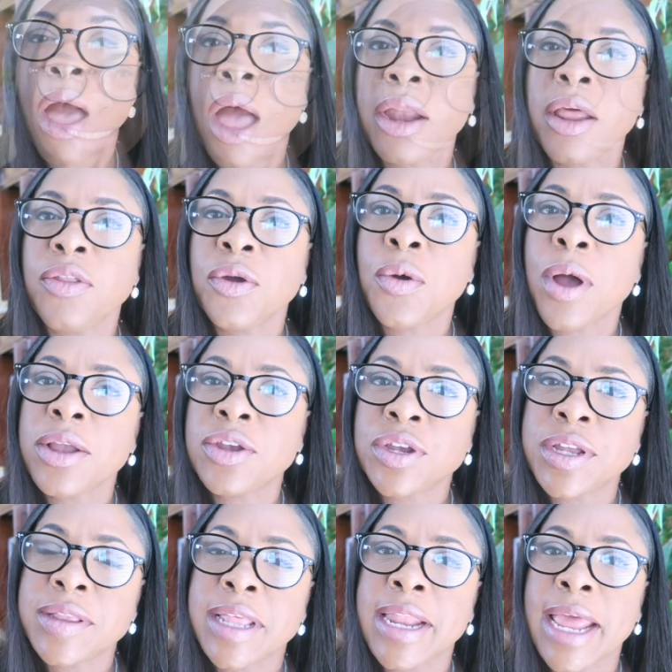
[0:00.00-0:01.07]
Another
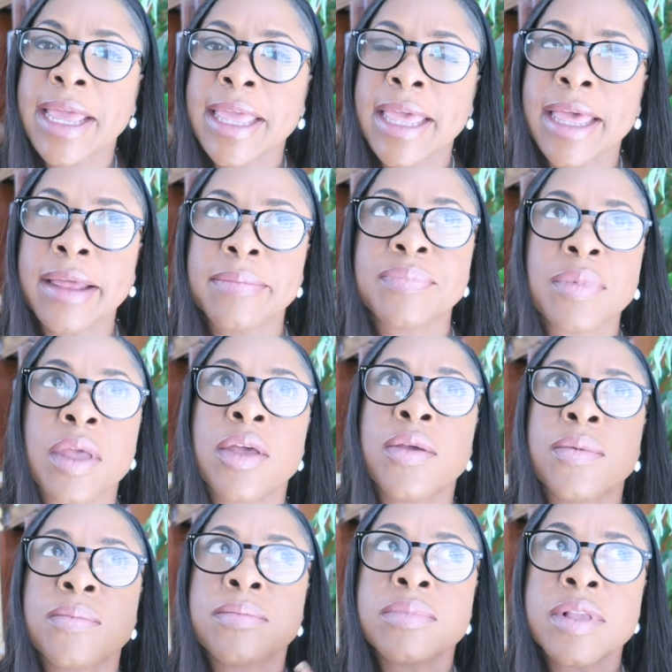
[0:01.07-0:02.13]
question that I get,
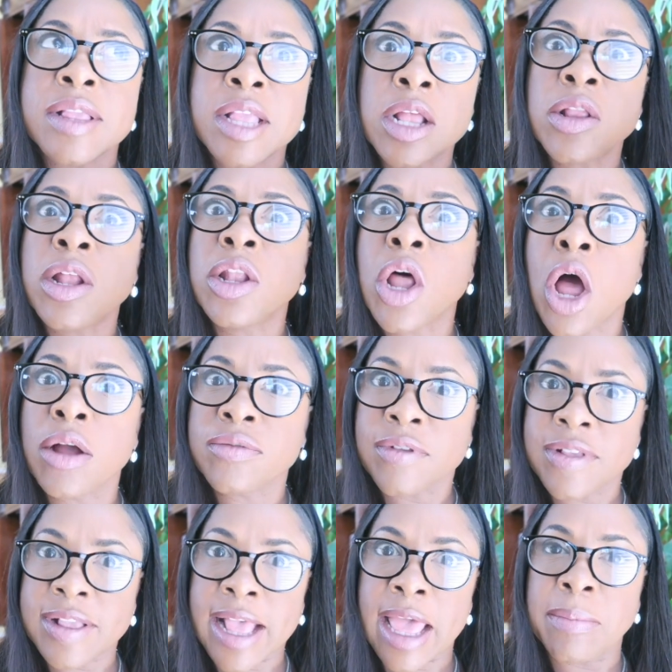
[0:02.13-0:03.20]
still along
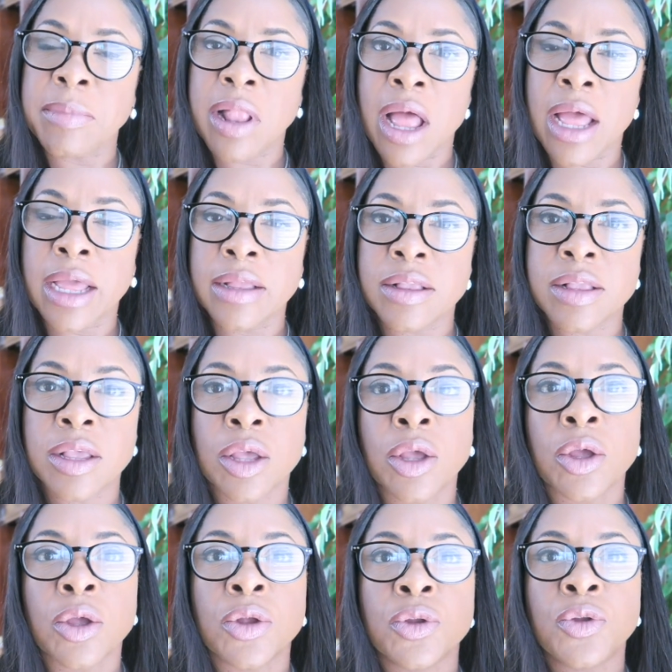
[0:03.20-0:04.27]
the same lines,
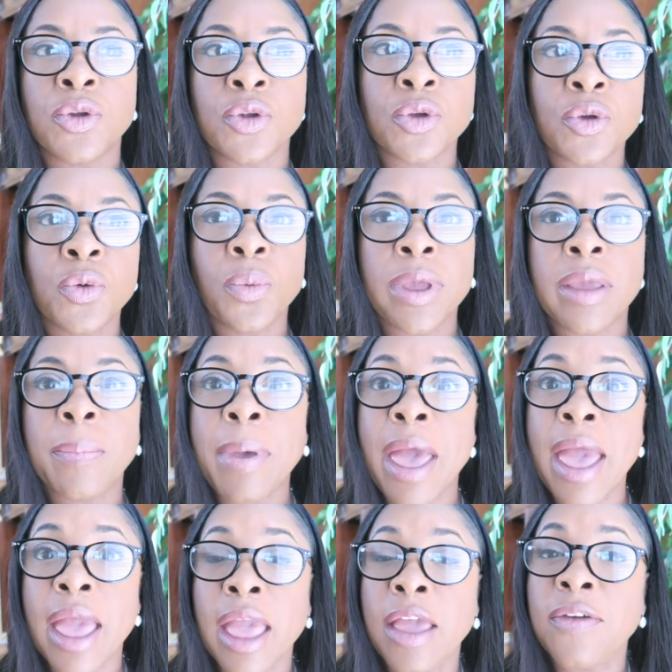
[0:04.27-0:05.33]
do we
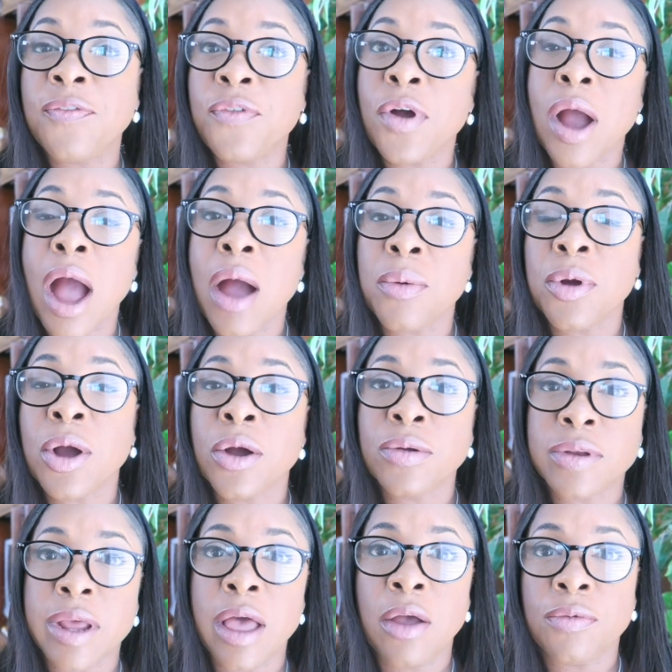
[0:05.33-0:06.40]
pay for our
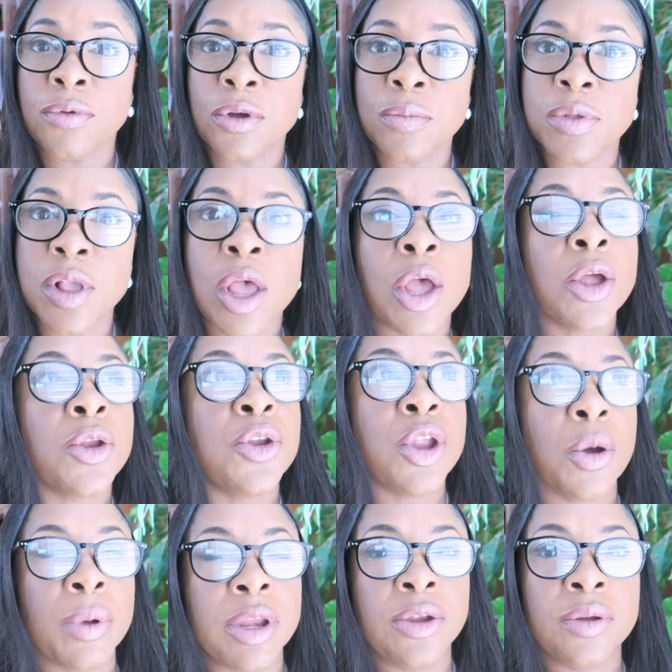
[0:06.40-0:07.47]
hotel rooms?
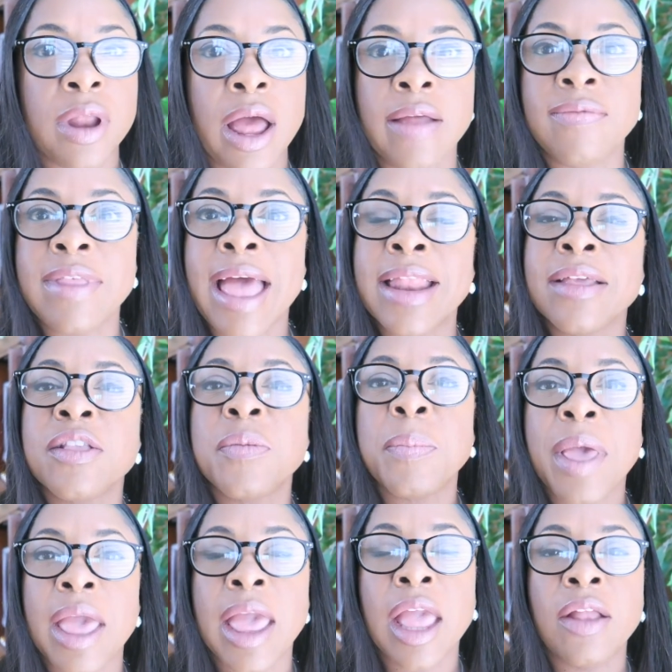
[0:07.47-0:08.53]
No, we do not. That is
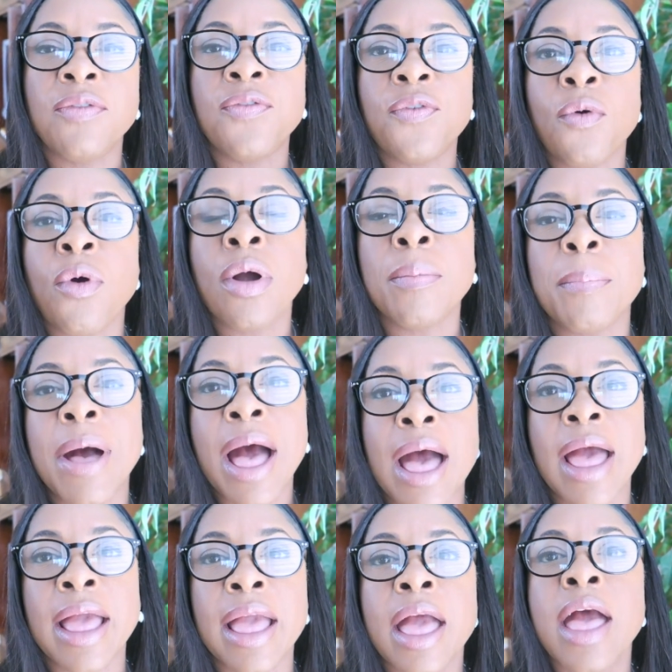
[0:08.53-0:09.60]
paid for
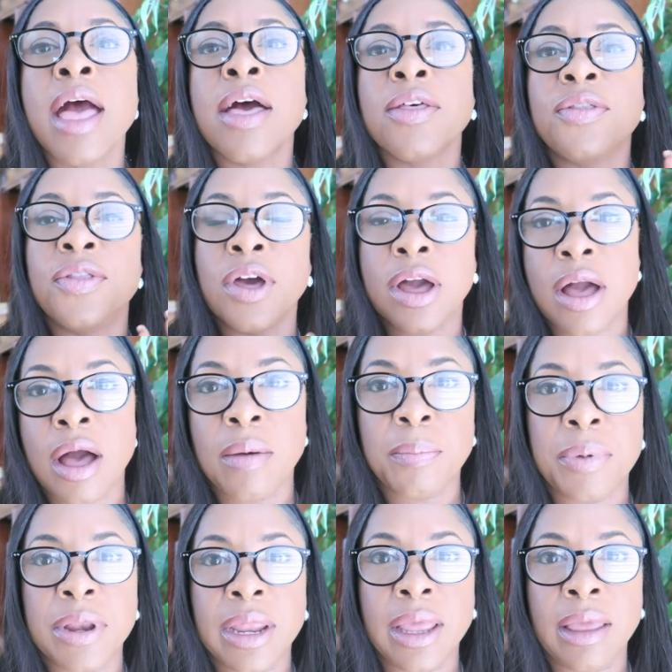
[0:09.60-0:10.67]
by the
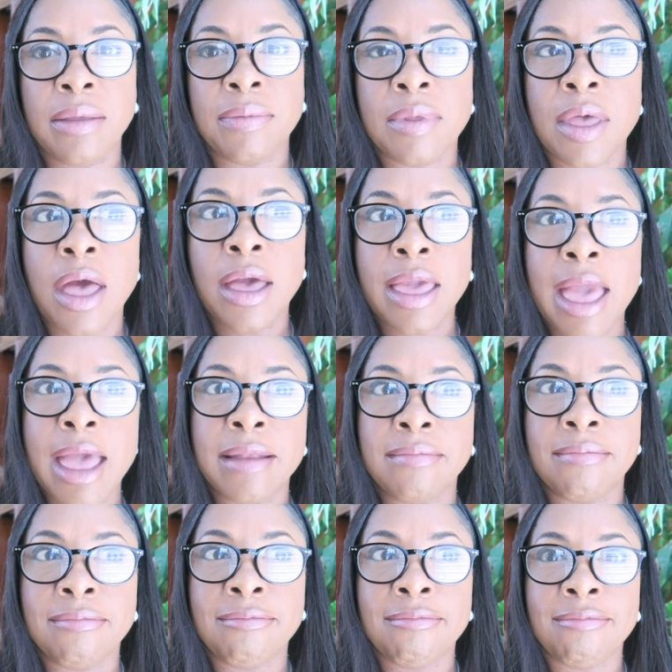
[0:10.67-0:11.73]
company. Again,